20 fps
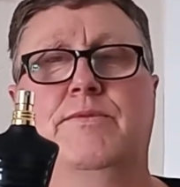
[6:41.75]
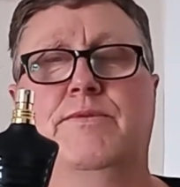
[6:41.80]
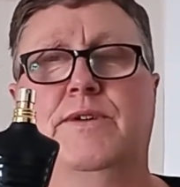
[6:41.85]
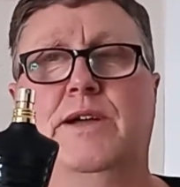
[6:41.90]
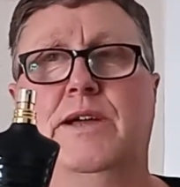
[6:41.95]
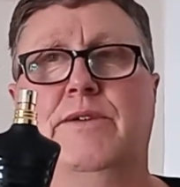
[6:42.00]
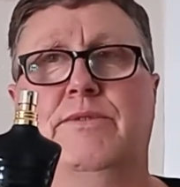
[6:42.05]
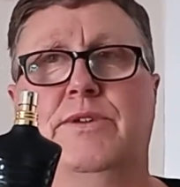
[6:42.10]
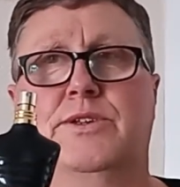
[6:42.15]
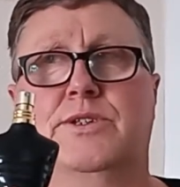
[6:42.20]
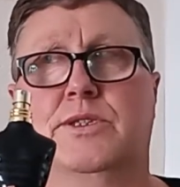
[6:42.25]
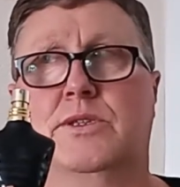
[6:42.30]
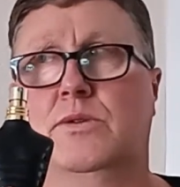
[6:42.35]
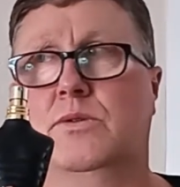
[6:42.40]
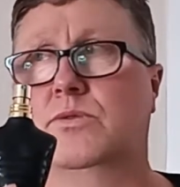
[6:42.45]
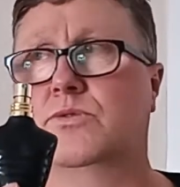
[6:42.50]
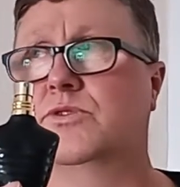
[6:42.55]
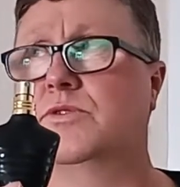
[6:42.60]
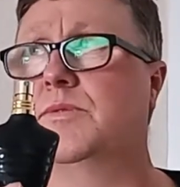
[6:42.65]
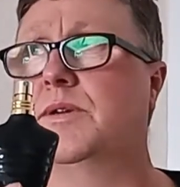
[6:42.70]
My favourite's the
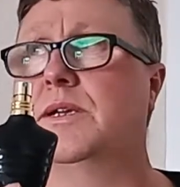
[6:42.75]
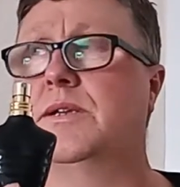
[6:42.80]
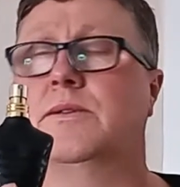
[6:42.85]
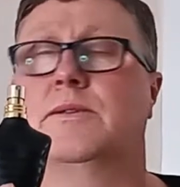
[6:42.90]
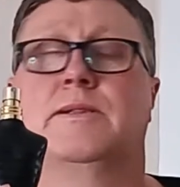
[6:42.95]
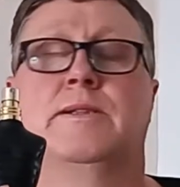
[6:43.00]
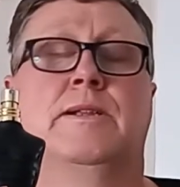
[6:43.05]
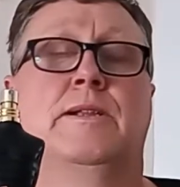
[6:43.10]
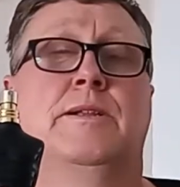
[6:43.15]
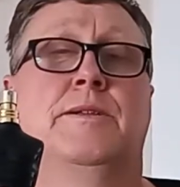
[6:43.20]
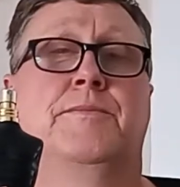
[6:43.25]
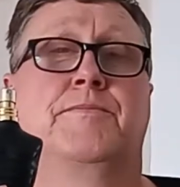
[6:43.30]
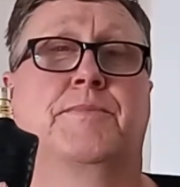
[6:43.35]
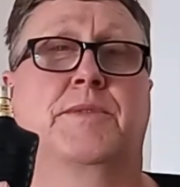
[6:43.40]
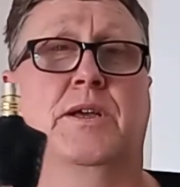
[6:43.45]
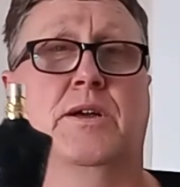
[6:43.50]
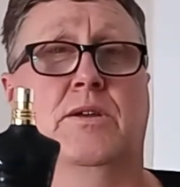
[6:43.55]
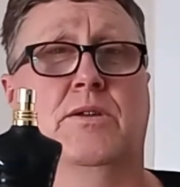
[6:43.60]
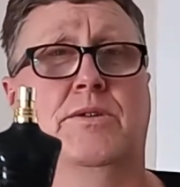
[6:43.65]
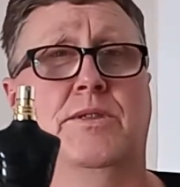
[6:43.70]
Ultra Male.
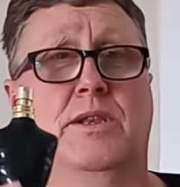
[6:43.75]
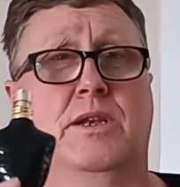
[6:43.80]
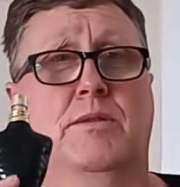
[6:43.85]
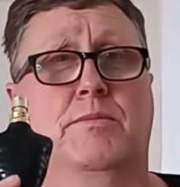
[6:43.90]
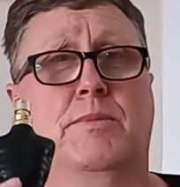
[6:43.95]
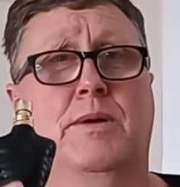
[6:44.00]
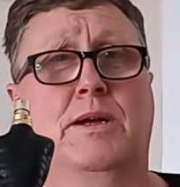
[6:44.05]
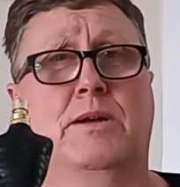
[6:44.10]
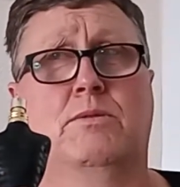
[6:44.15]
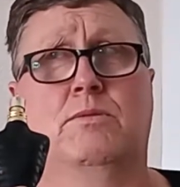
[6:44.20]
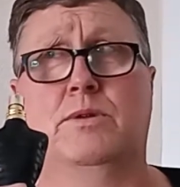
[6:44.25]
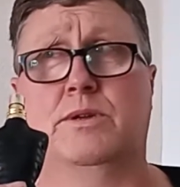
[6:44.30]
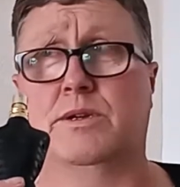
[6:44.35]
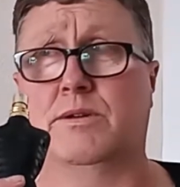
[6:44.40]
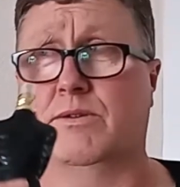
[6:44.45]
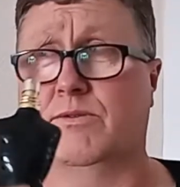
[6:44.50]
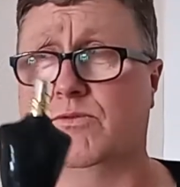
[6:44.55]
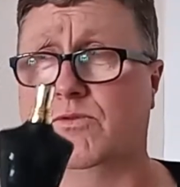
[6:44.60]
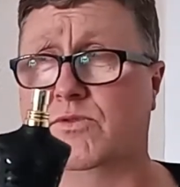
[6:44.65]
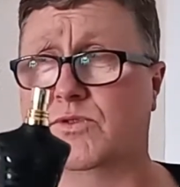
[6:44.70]
I like the Le Male, and
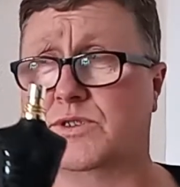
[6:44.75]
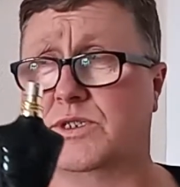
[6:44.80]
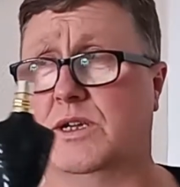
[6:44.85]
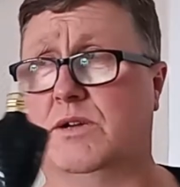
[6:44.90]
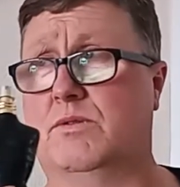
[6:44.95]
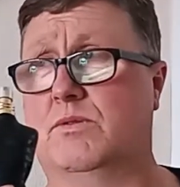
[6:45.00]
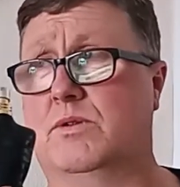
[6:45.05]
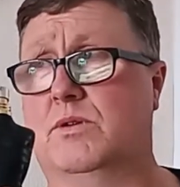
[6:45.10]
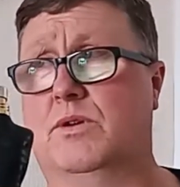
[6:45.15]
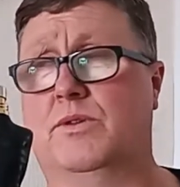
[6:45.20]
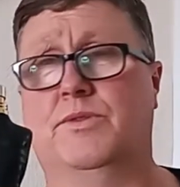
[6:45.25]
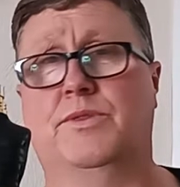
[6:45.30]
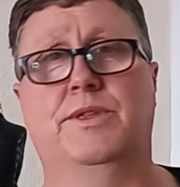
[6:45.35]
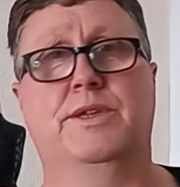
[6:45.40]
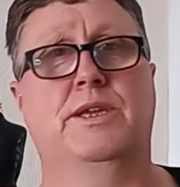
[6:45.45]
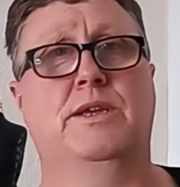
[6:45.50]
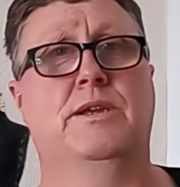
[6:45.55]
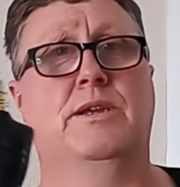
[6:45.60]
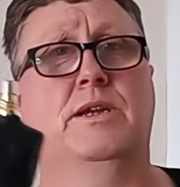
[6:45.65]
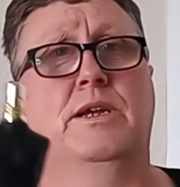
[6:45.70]
I've also got
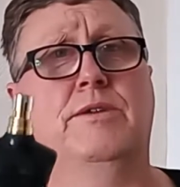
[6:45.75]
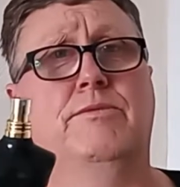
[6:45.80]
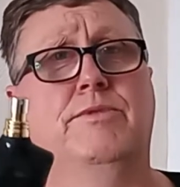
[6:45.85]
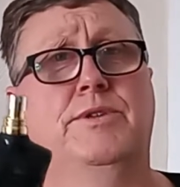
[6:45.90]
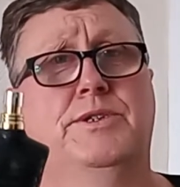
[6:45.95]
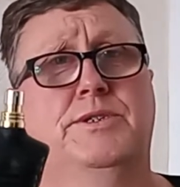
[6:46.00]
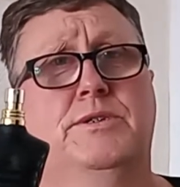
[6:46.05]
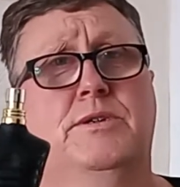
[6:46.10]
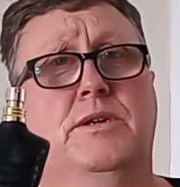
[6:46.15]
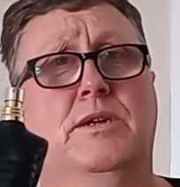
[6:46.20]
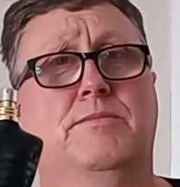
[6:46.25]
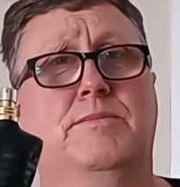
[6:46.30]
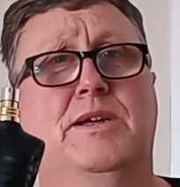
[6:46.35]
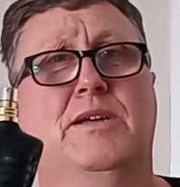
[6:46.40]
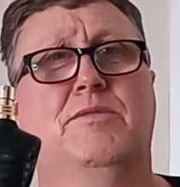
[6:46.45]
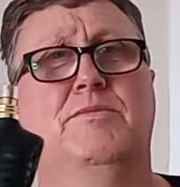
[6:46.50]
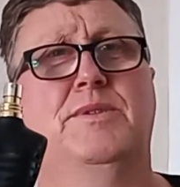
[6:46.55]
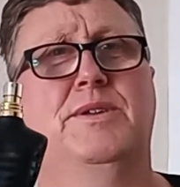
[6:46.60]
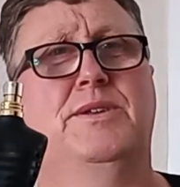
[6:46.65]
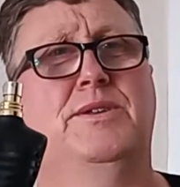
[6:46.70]
the original Le
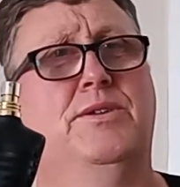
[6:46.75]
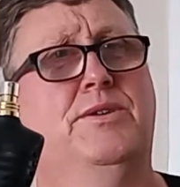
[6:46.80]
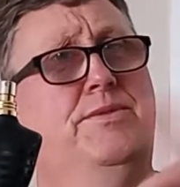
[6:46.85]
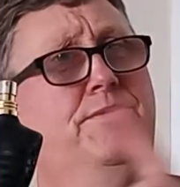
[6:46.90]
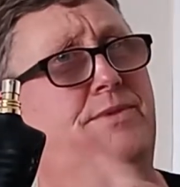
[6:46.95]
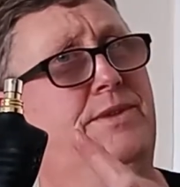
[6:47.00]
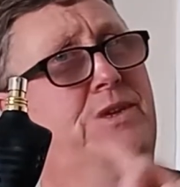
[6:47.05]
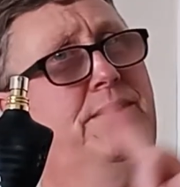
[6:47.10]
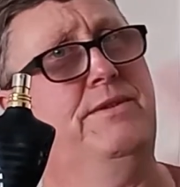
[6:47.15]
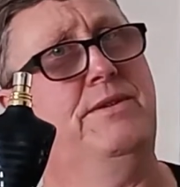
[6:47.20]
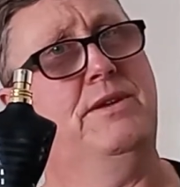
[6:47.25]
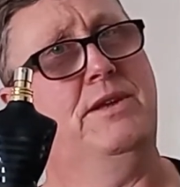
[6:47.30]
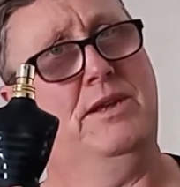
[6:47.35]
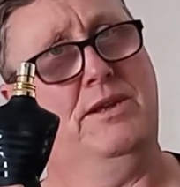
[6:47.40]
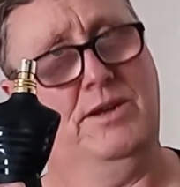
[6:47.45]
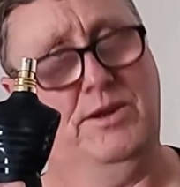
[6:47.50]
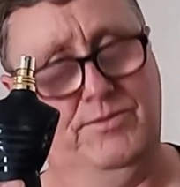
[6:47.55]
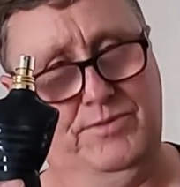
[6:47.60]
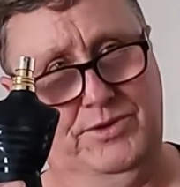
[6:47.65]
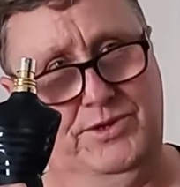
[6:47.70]
Male, but not the
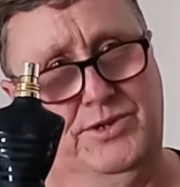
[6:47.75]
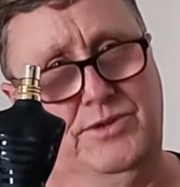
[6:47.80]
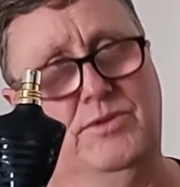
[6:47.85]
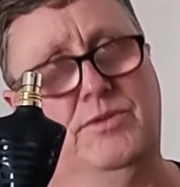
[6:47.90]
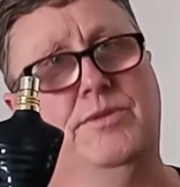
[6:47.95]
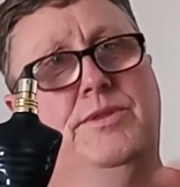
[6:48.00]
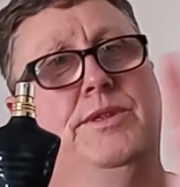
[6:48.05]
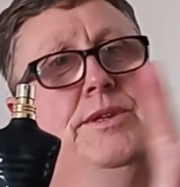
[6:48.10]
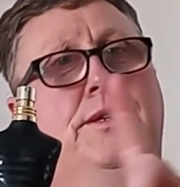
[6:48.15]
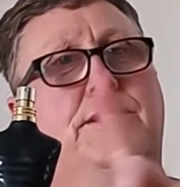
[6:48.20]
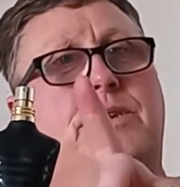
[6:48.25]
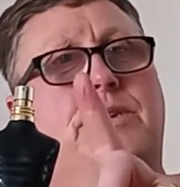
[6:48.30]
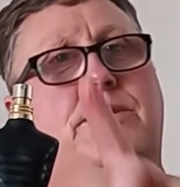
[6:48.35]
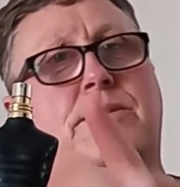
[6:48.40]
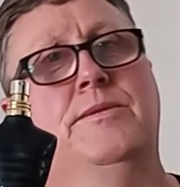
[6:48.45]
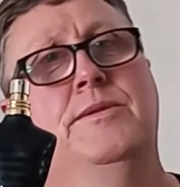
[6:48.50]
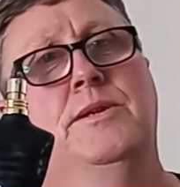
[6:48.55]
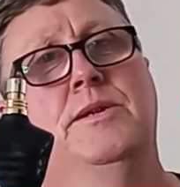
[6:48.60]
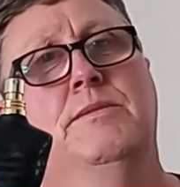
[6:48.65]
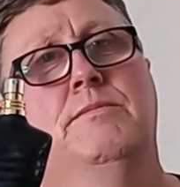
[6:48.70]
original, the
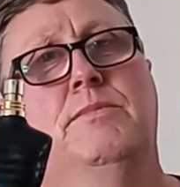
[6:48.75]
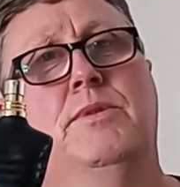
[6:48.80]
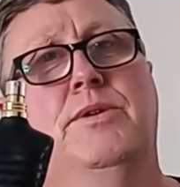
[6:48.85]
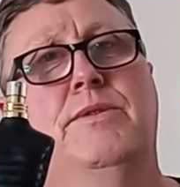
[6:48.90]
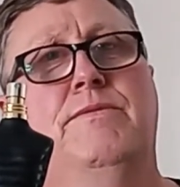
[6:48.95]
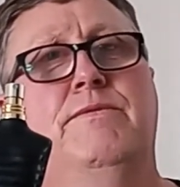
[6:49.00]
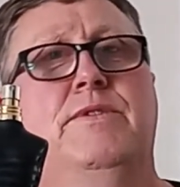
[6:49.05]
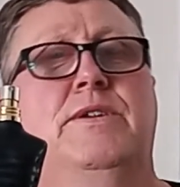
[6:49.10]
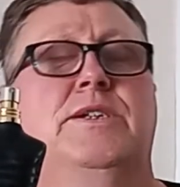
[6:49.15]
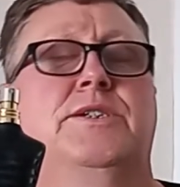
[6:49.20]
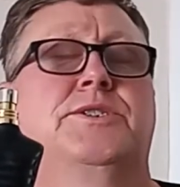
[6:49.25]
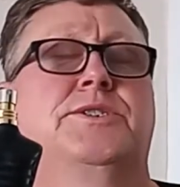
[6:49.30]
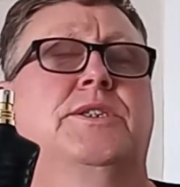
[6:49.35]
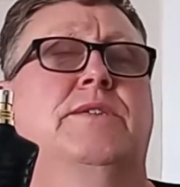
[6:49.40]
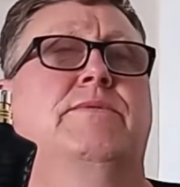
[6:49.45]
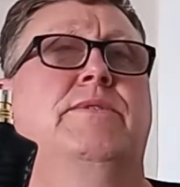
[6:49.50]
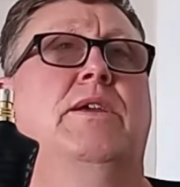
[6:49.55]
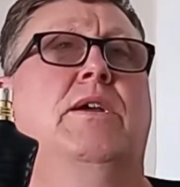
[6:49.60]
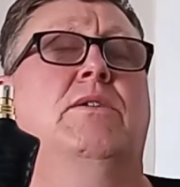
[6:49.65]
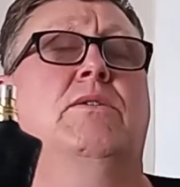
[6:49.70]
modern version
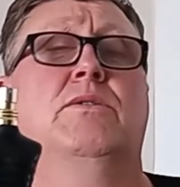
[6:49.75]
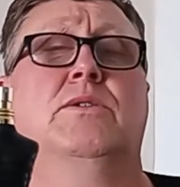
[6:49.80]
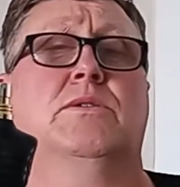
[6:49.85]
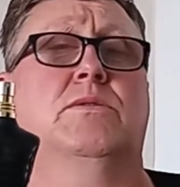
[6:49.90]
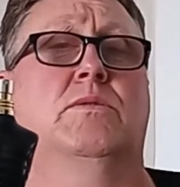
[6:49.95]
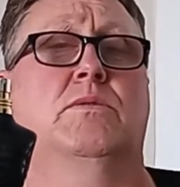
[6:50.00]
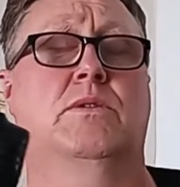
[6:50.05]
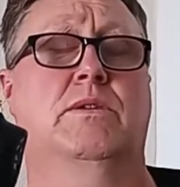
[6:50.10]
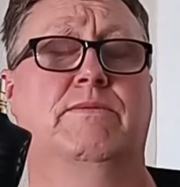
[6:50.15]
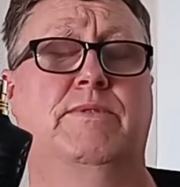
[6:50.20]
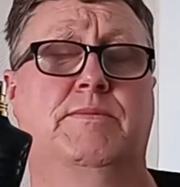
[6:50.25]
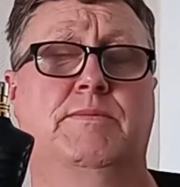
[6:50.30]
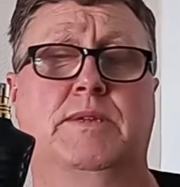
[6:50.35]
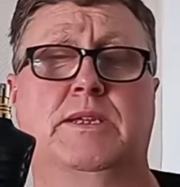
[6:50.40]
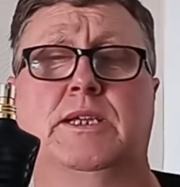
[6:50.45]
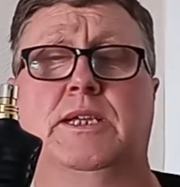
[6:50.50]
of it. I like all of them.